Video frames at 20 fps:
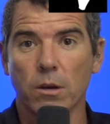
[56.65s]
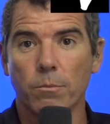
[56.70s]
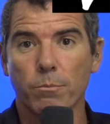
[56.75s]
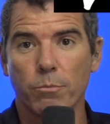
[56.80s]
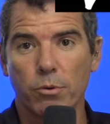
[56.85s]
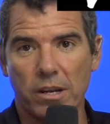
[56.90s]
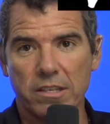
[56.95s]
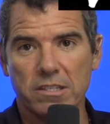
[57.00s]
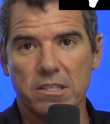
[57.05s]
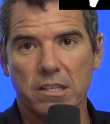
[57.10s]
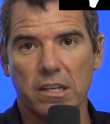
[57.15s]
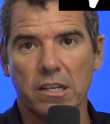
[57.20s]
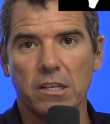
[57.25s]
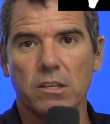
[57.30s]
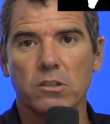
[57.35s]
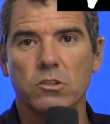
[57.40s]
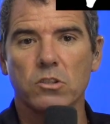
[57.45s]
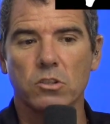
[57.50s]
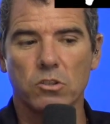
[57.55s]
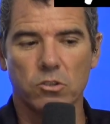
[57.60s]
president
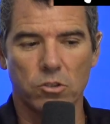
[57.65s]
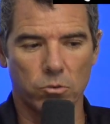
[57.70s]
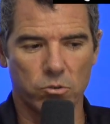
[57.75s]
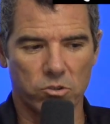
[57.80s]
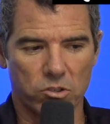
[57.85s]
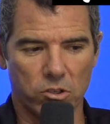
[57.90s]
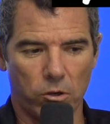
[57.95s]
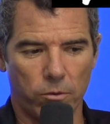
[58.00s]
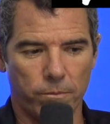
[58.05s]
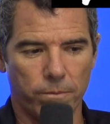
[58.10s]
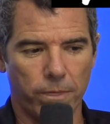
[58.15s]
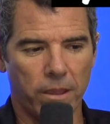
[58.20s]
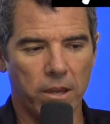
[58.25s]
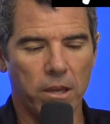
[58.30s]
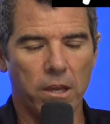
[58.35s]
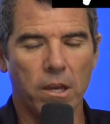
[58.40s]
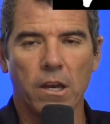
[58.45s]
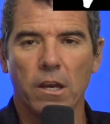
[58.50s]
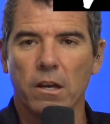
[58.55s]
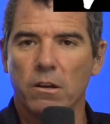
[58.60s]
to do so.
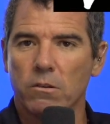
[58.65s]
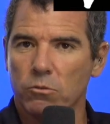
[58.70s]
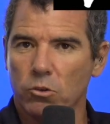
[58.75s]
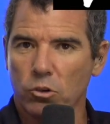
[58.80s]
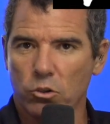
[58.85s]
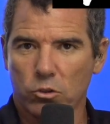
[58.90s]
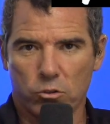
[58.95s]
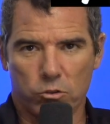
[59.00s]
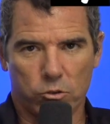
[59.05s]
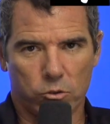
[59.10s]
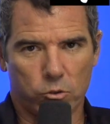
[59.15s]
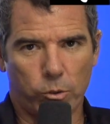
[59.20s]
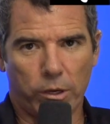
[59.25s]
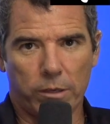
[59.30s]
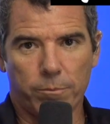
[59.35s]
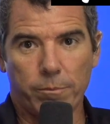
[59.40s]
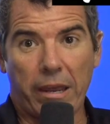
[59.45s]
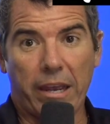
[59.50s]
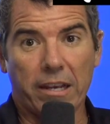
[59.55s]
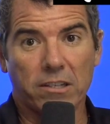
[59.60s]

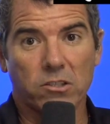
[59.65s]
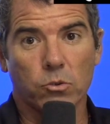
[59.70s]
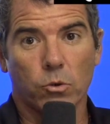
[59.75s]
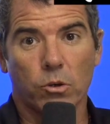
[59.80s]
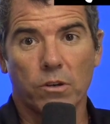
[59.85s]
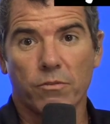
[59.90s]
Quick backstory